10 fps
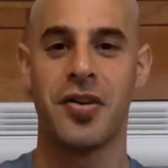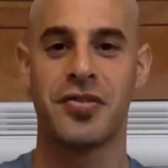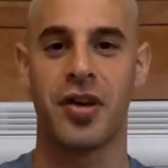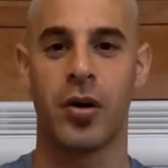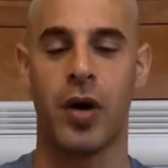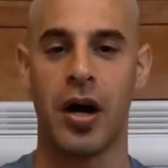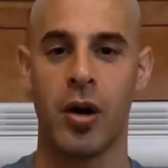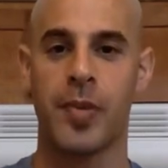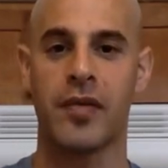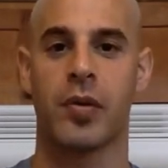So I
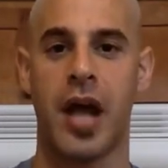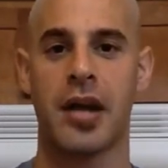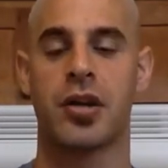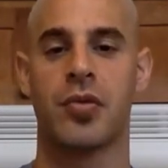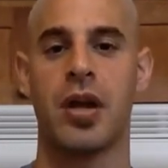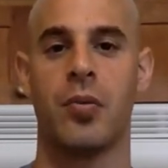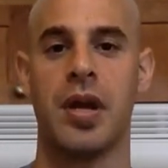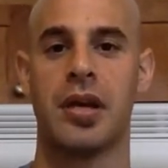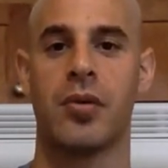hope everyone had a great week,